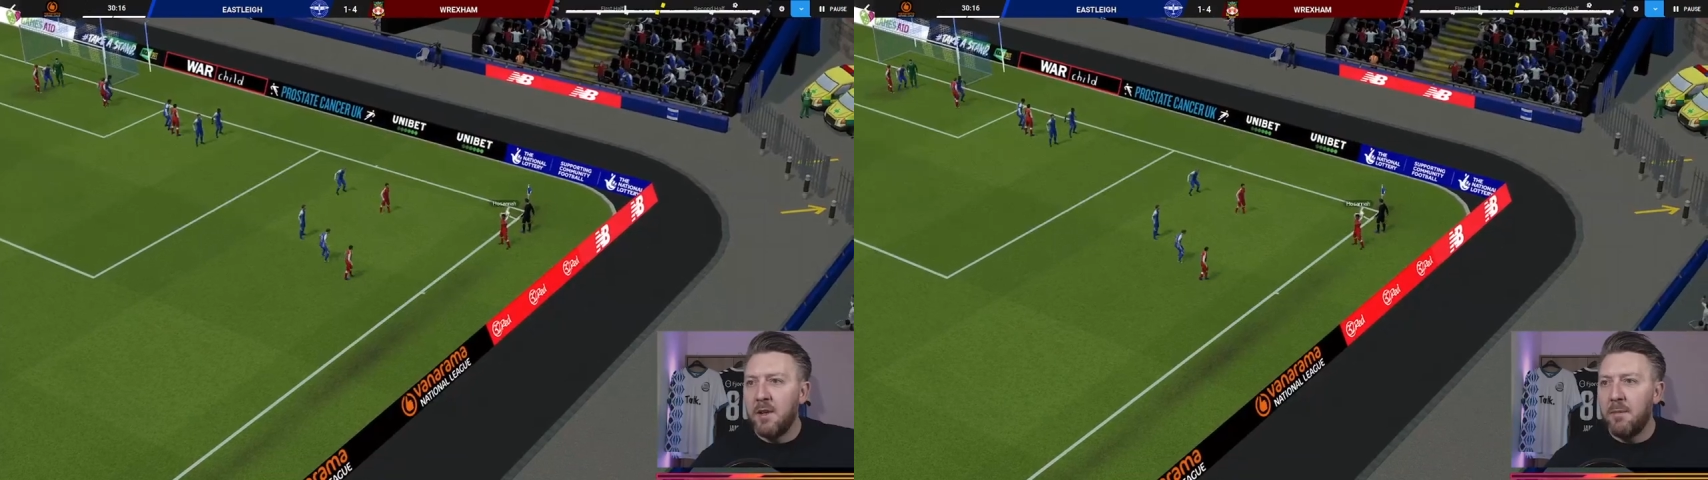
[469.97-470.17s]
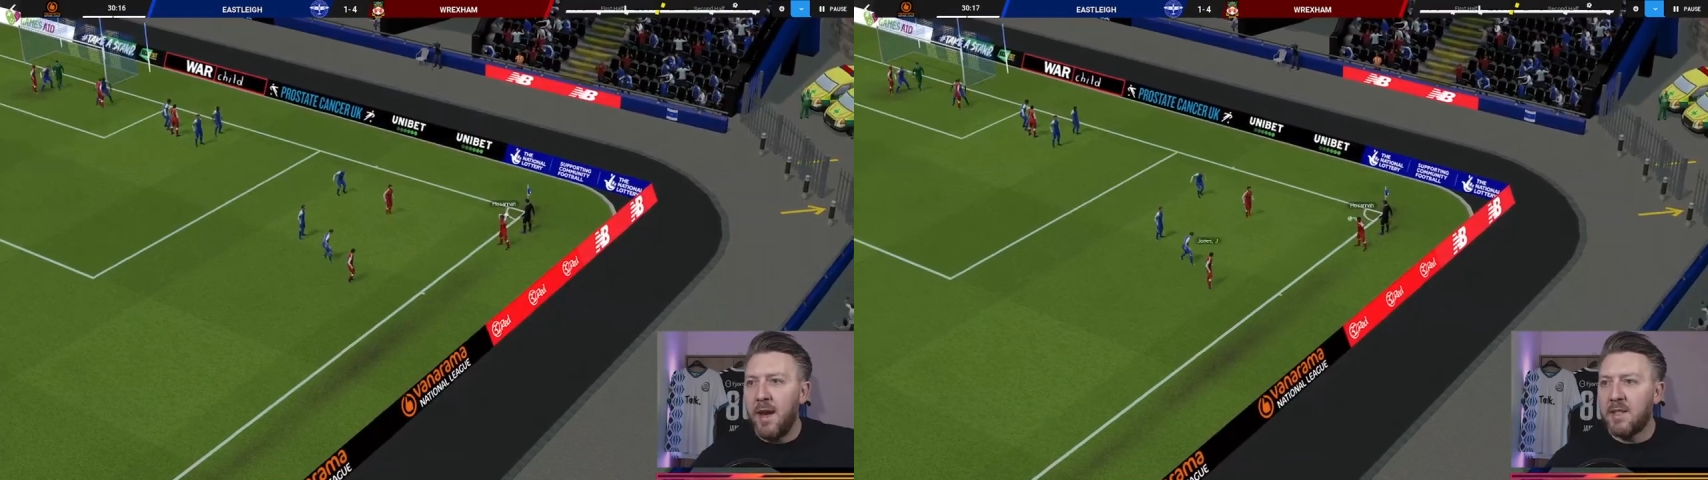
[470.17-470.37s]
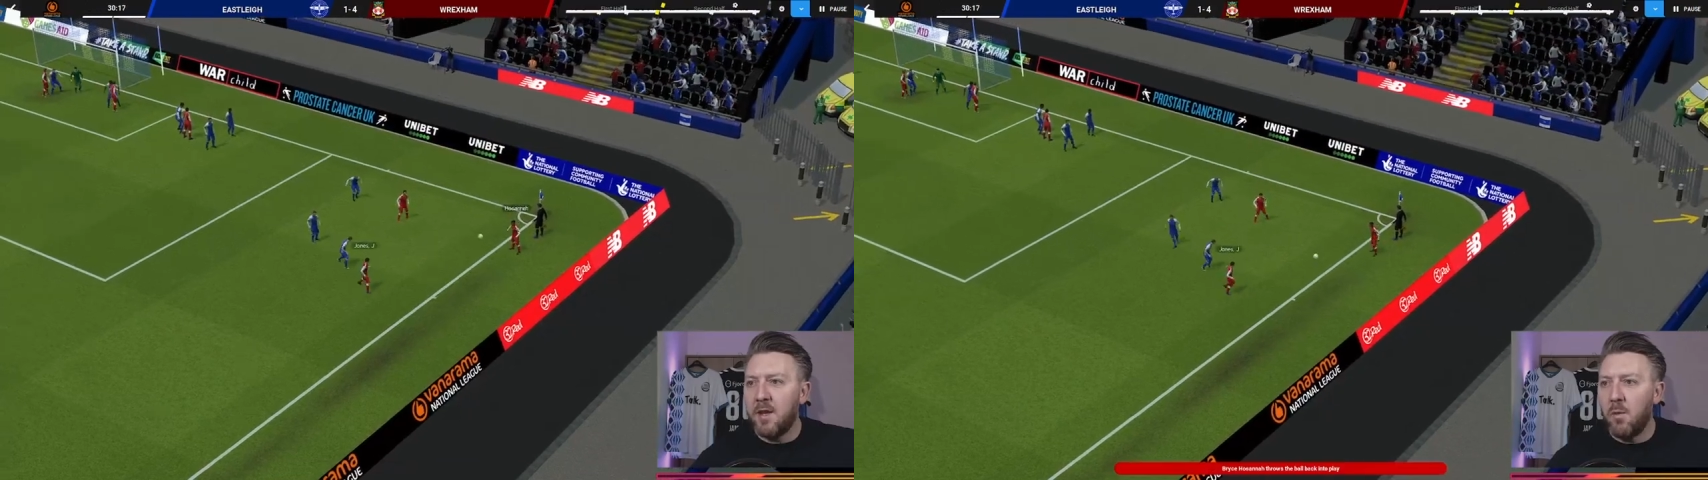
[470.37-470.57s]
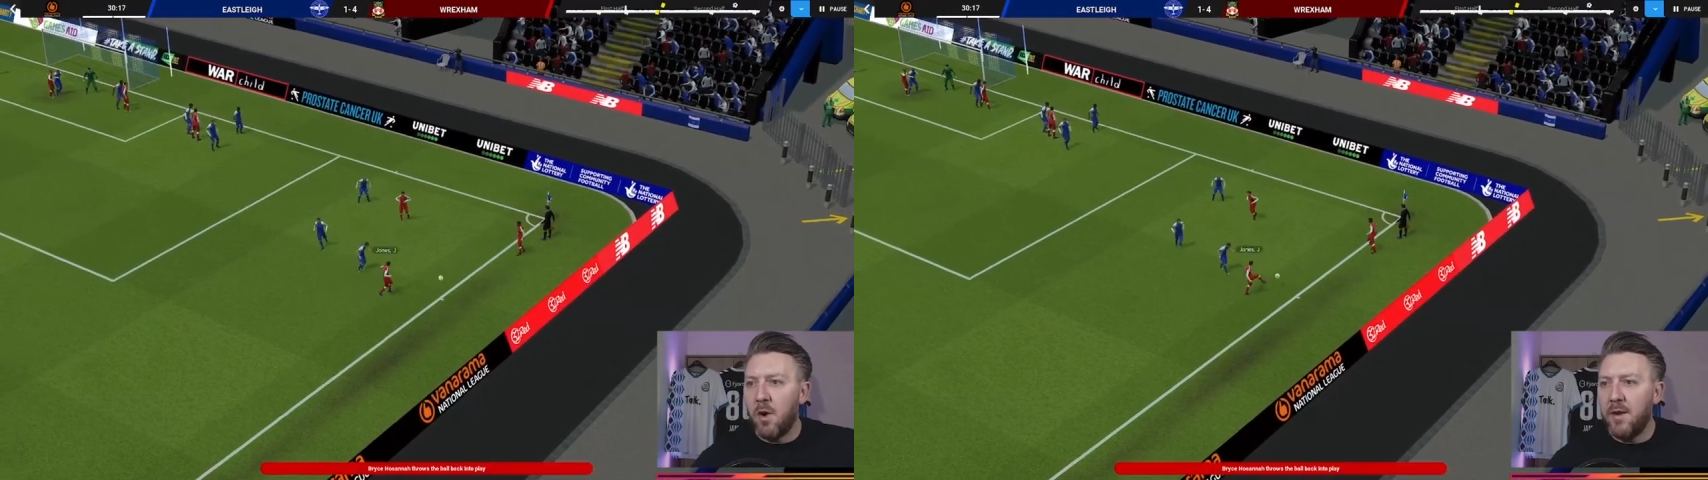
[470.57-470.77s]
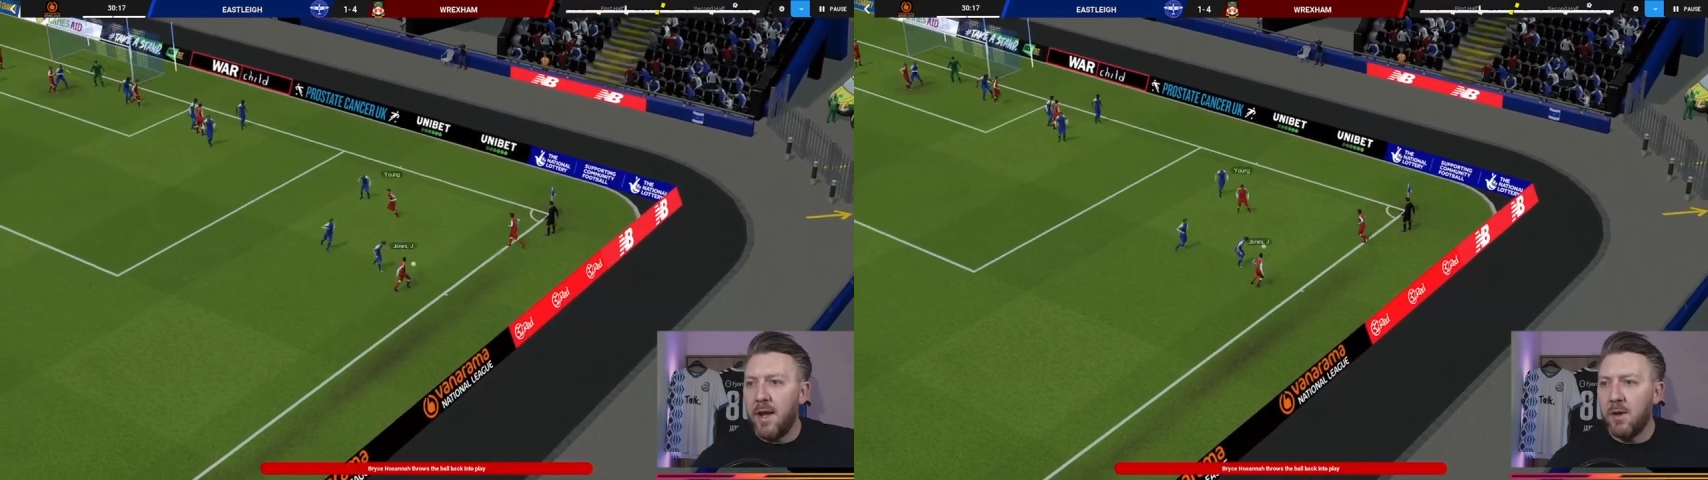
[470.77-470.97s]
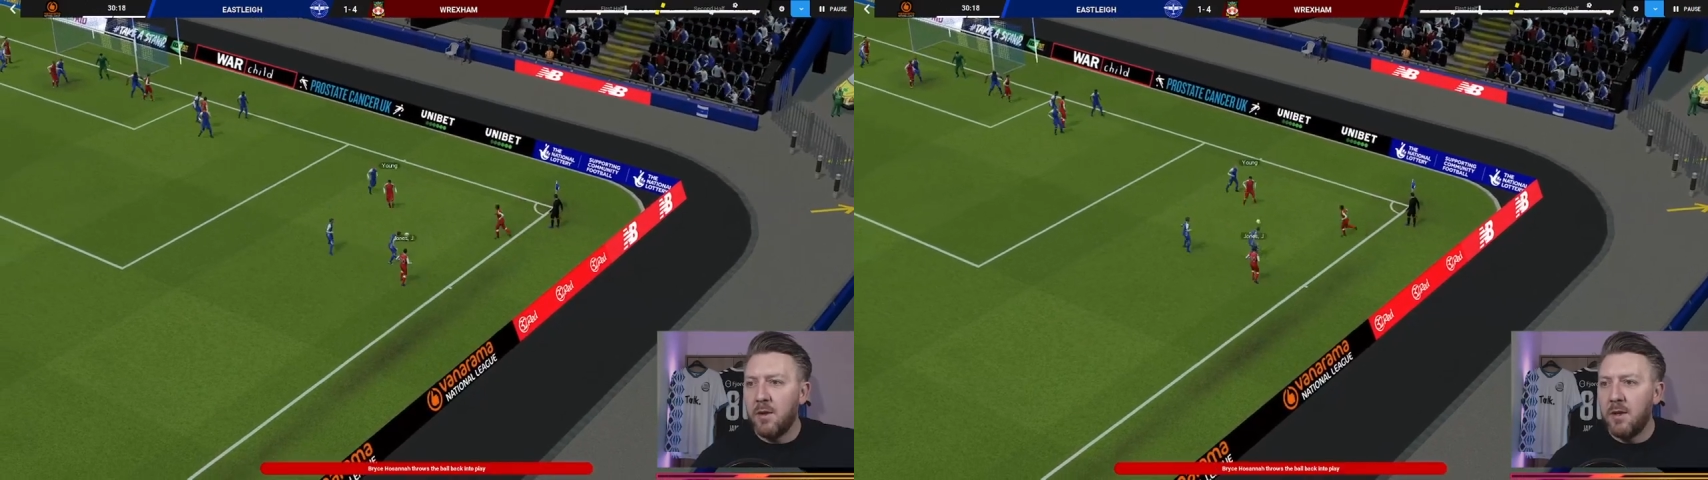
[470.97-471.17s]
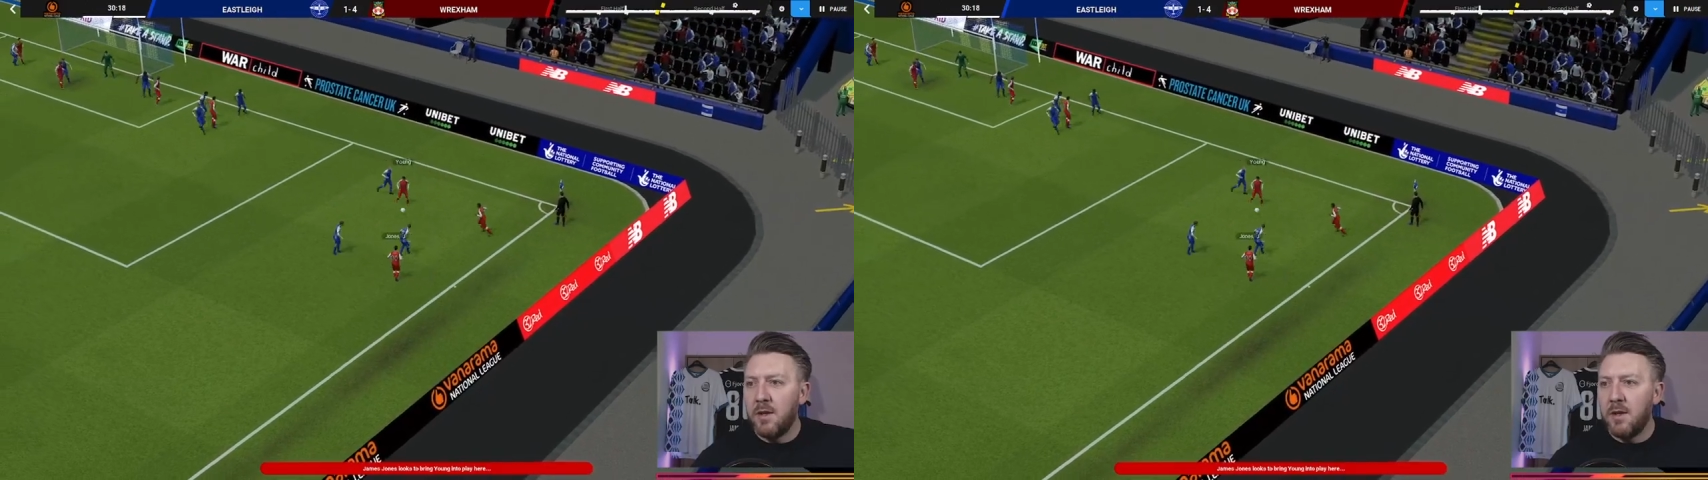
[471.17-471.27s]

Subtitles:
Makes it 1-0.